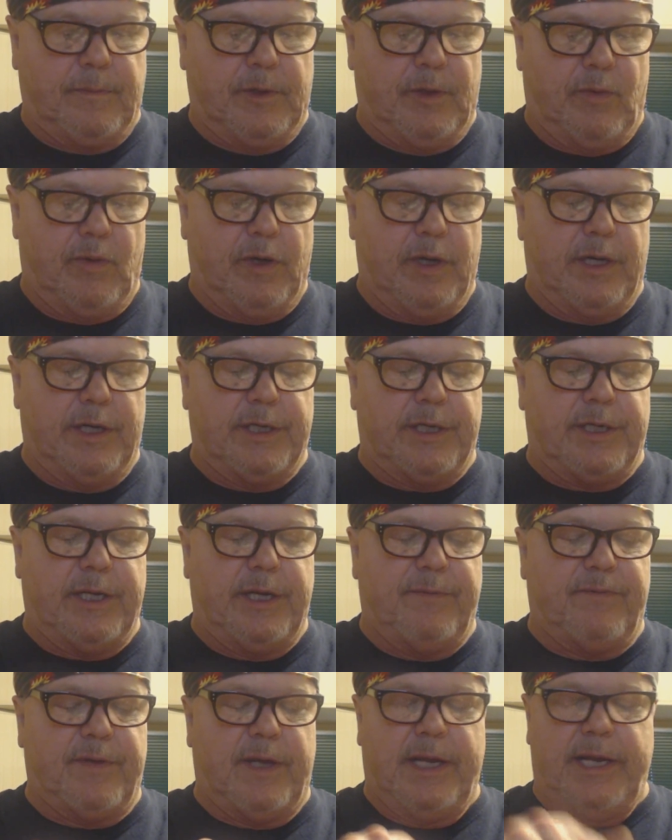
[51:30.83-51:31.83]
So we're going to
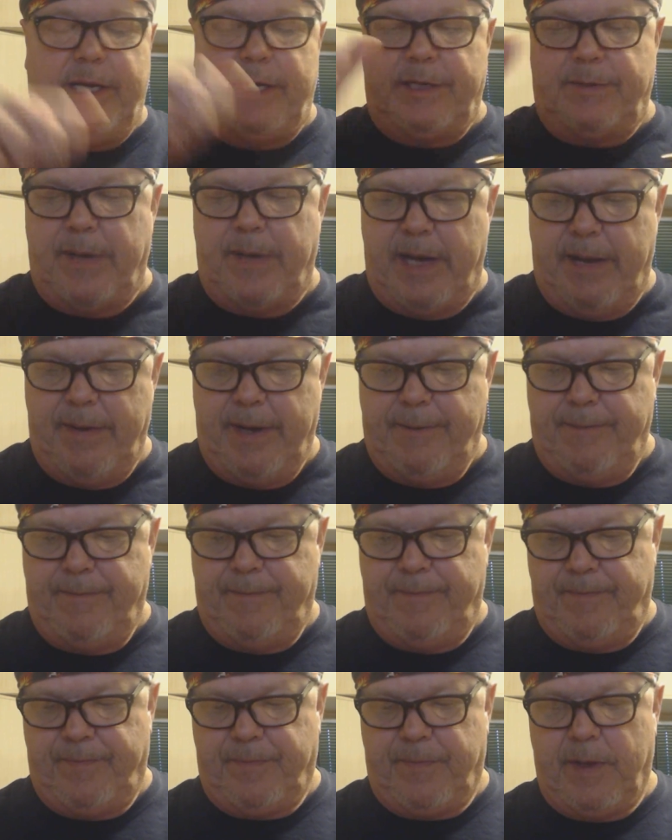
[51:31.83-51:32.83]
see if it leaks, baby.
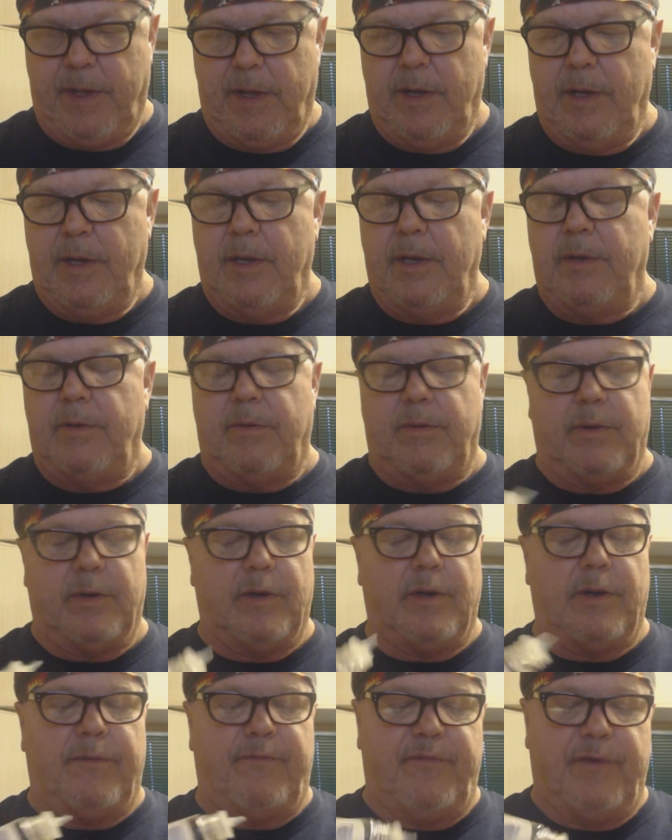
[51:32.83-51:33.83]
We're
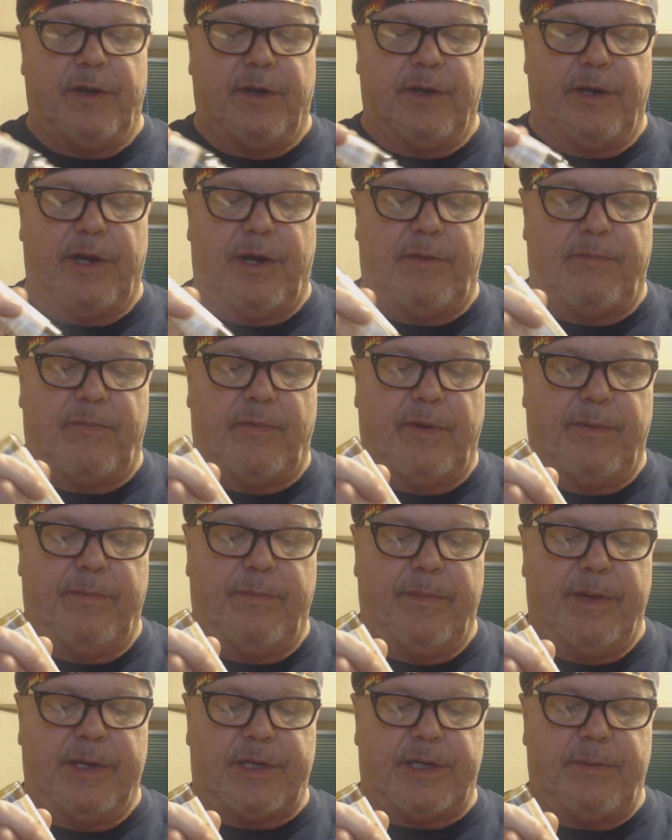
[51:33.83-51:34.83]
going to fill it up with
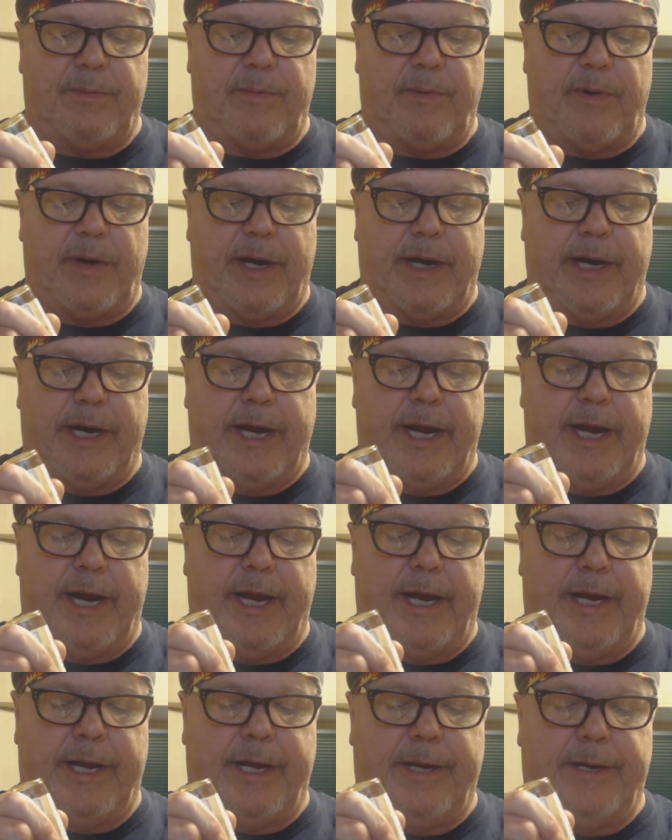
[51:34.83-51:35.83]
Mr.
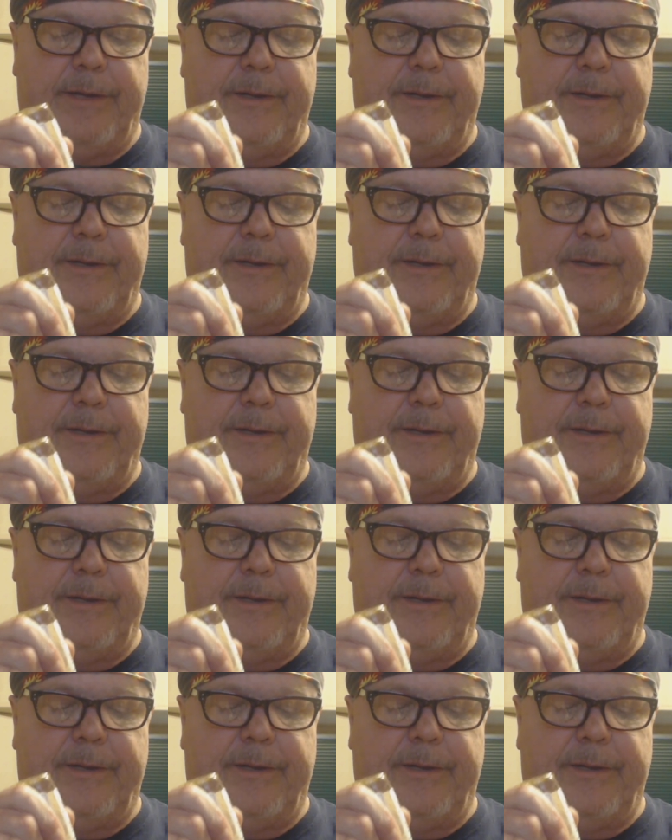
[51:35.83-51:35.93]
Meringue.